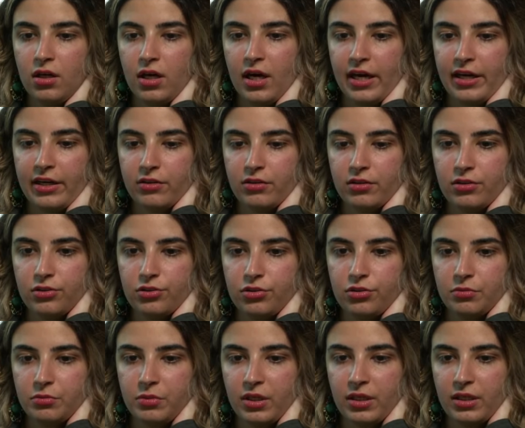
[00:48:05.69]
I couldn't
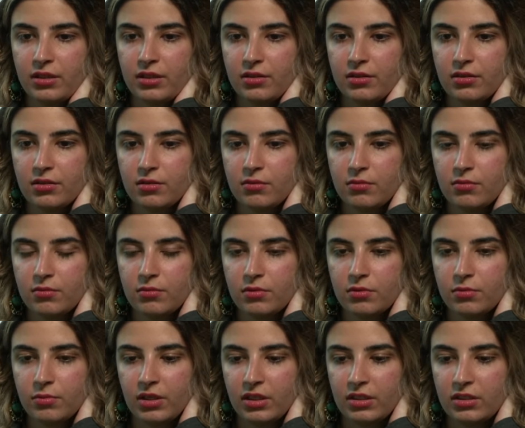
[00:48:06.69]
really make
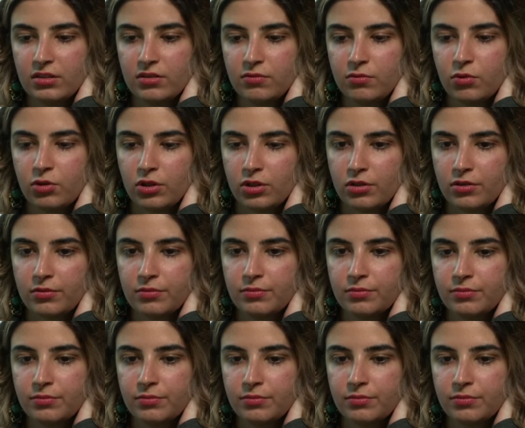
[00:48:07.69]
make it work.